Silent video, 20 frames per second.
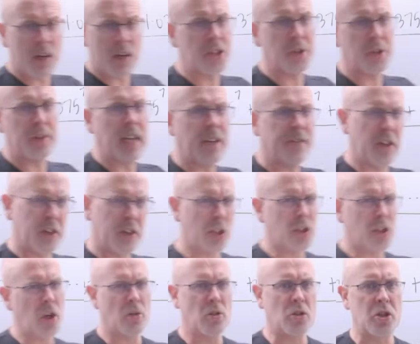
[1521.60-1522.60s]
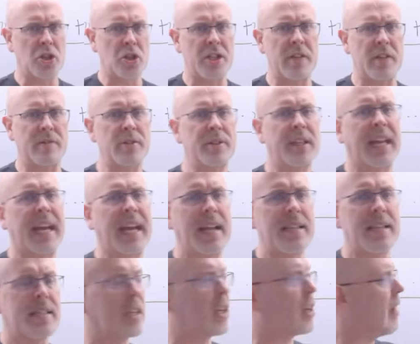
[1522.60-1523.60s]
to do that, if you're not, don't trust yourself to do the
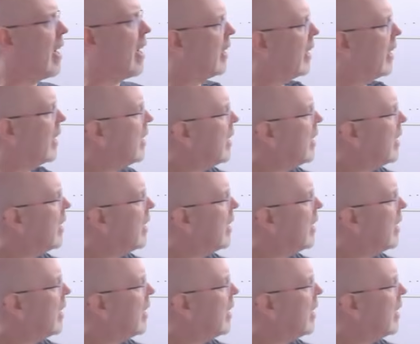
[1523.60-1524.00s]
cancelling correctly.